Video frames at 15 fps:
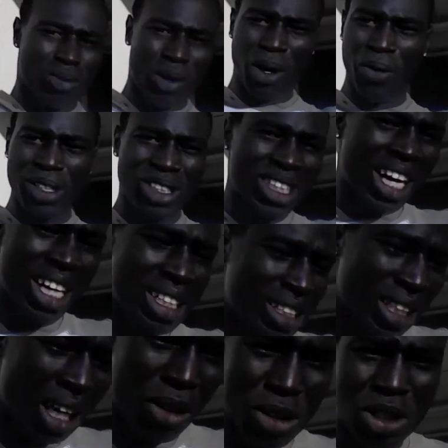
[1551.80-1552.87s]
We always talked.
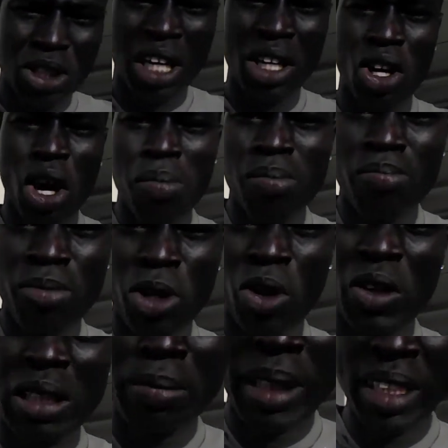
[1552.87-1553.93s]
I was trying to help him grow
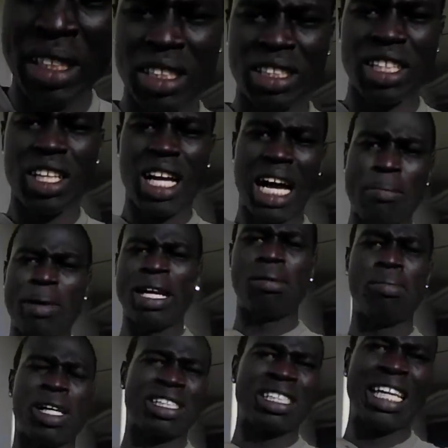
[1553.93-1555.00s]
his business. I met him
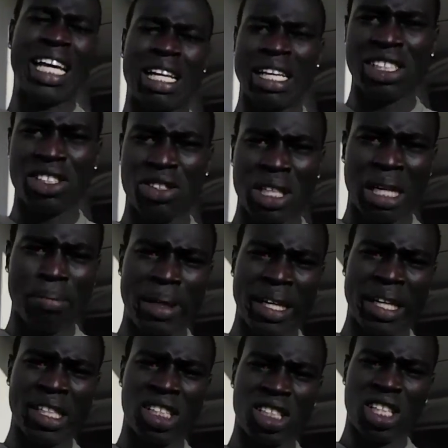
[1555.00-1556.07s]
because he had an Instagram
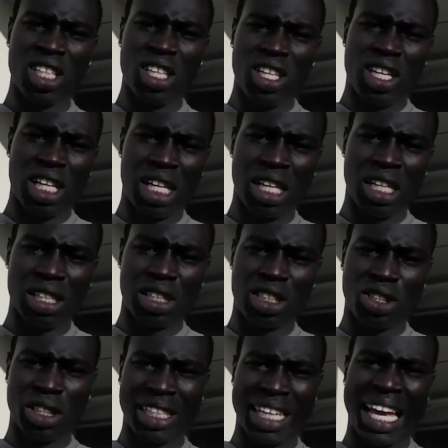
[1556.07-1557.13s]
page uh,
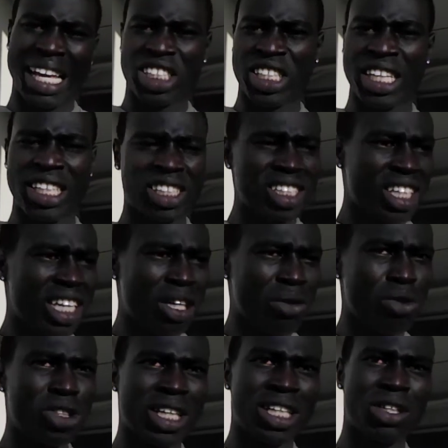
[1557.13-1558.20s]
handshakes. He
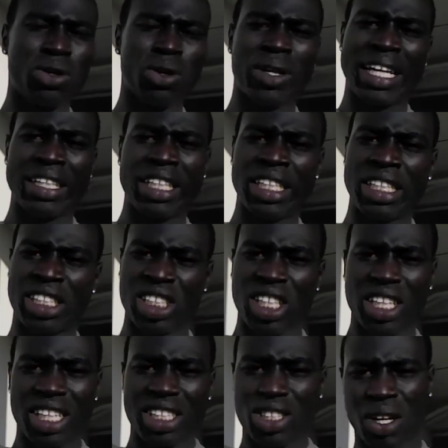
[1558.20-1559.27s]
was trying to grow that niche.
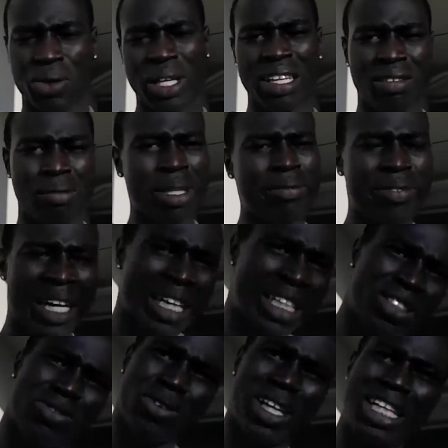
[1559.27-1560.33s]
So I would give him
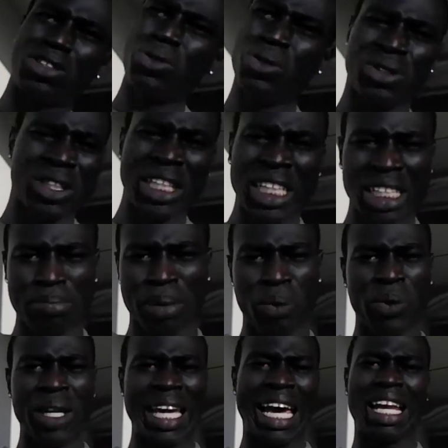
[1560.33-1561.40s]
advice for like two or three years, but
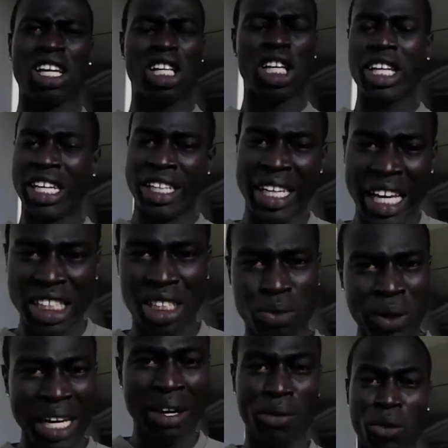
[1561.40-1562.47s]
we had a good connection.
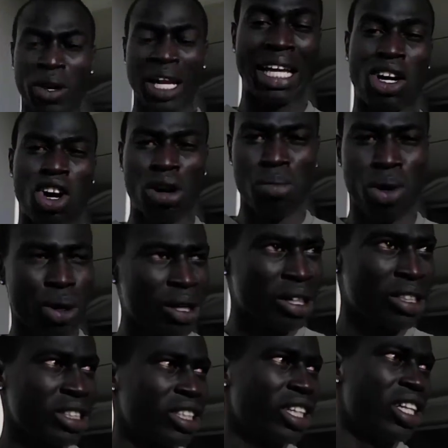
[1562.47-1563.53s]
We had we were
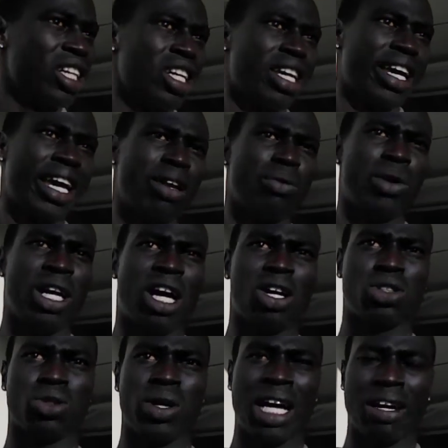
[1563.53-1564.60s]
homeboys. And we
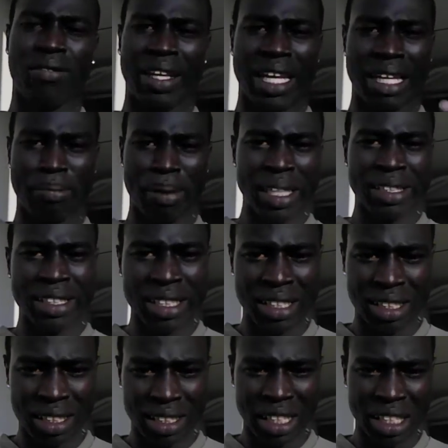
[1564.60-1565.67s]
also have like
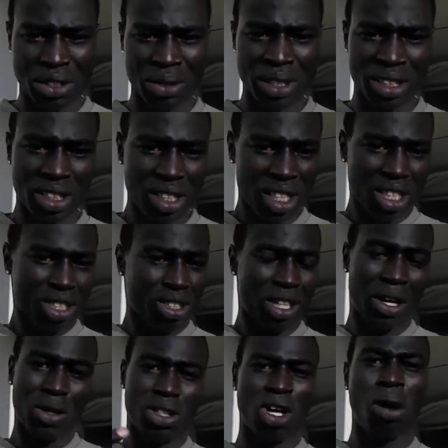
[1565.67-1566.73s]
business interests. So
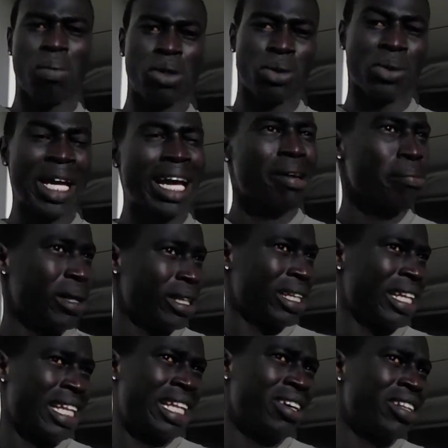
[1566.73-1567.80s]
I was helping through that. But
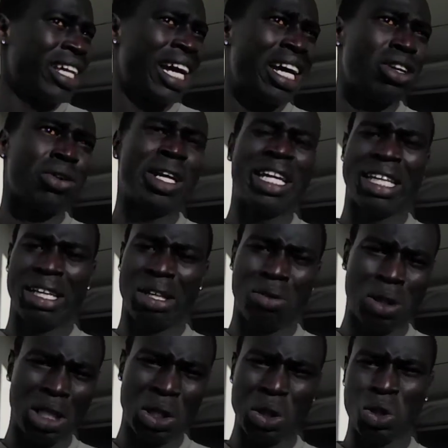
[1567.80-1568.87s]
the little that I know, he he,
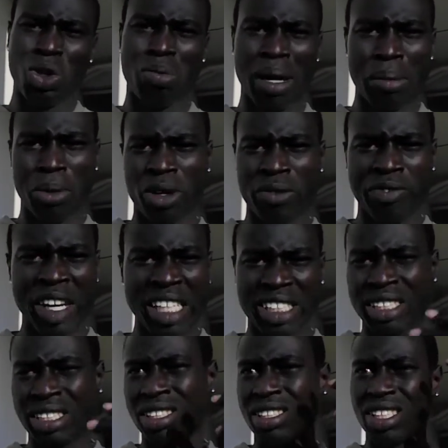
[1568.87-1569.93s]
he knew about
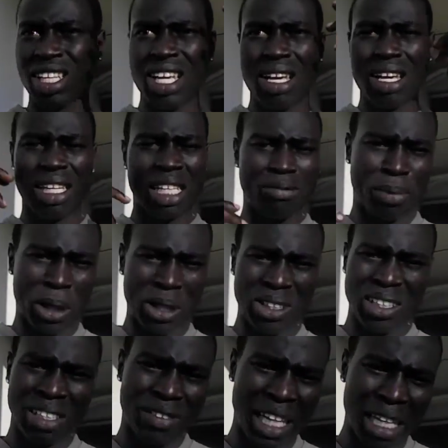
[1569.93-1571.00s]
motivations,
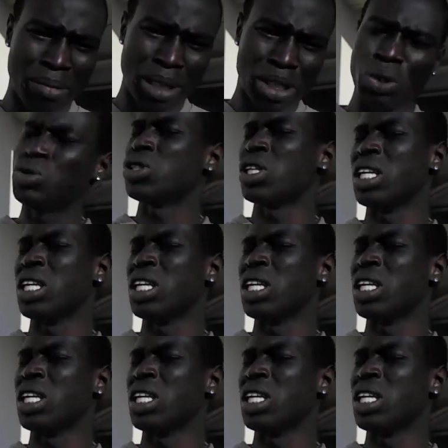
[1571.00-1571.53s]
personal development too. So